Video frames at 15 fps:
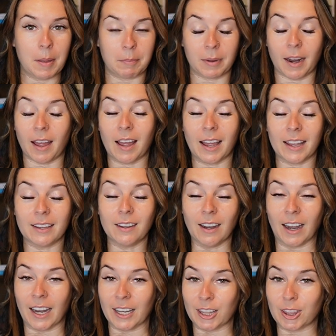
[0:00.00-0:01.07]
But
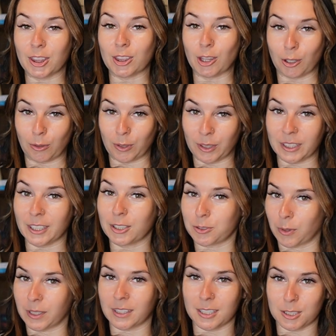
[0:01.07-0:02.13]
I thoroughly
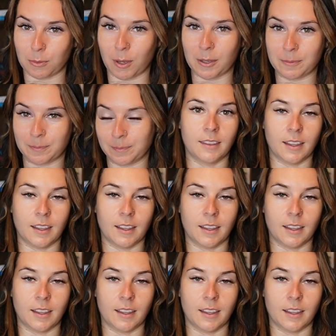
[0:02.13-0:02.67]
enjoyed this one.